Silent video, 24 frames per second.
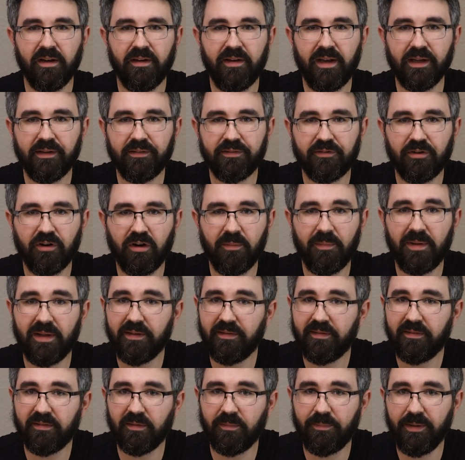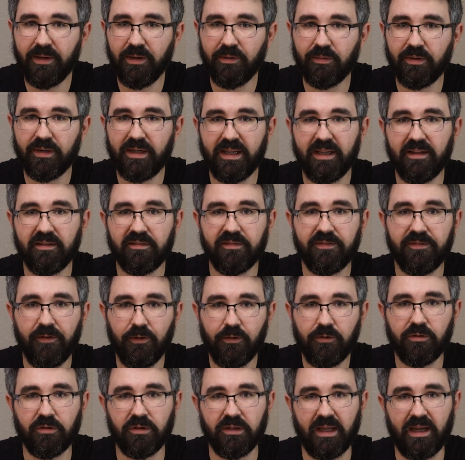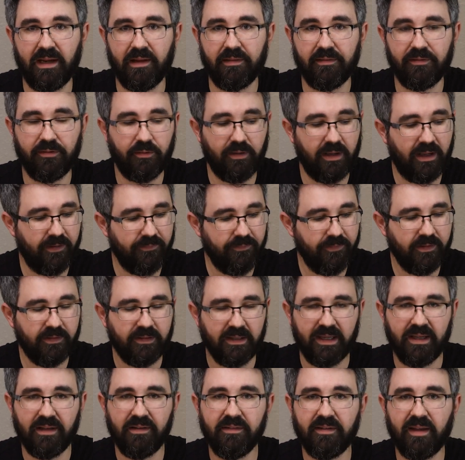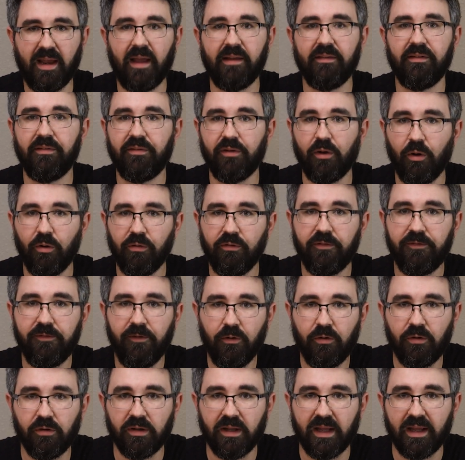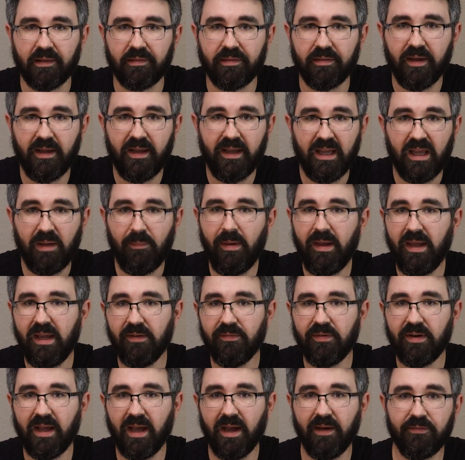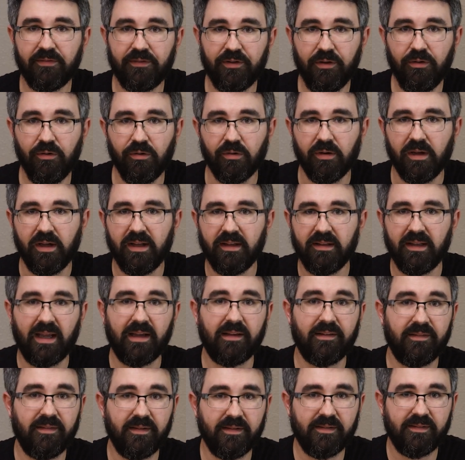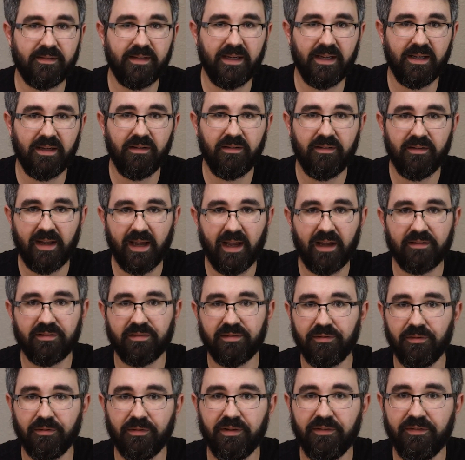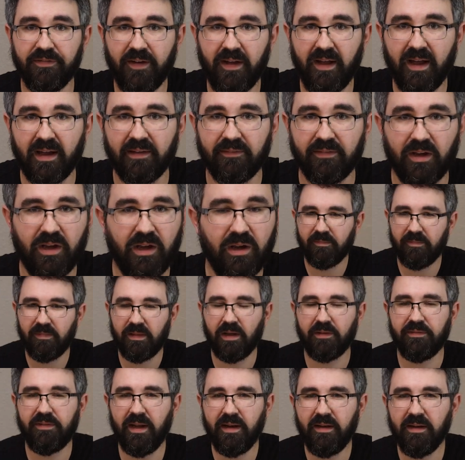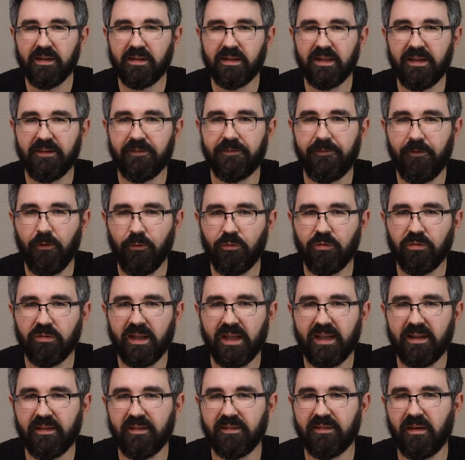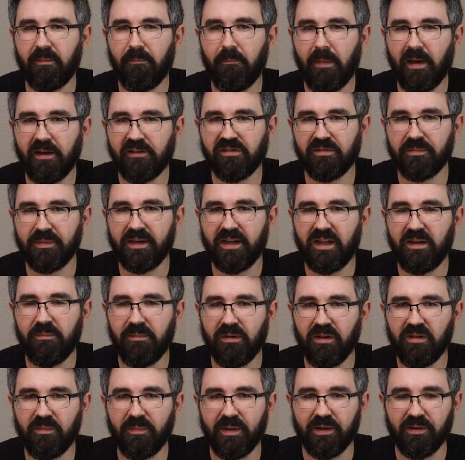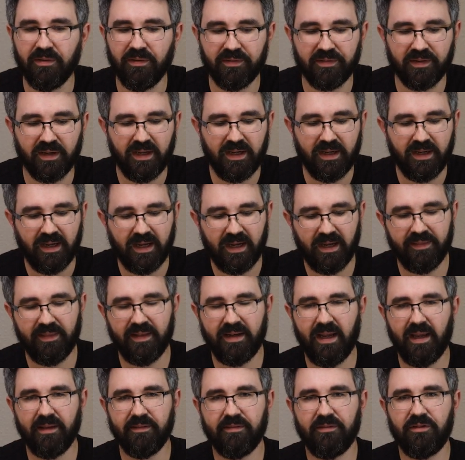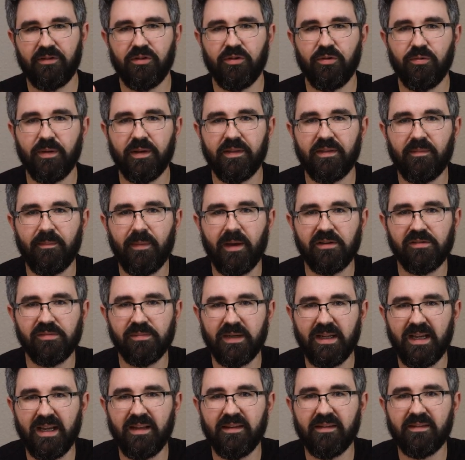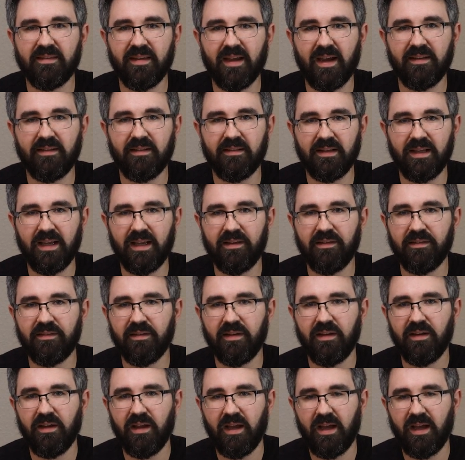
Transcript: Next term, and this is a big one, is focal length. So every lens has its own focal length. It may even have two, like 16-35. Now technically, focal length is a measurement in millimeters that has to do with a measurement inside the lens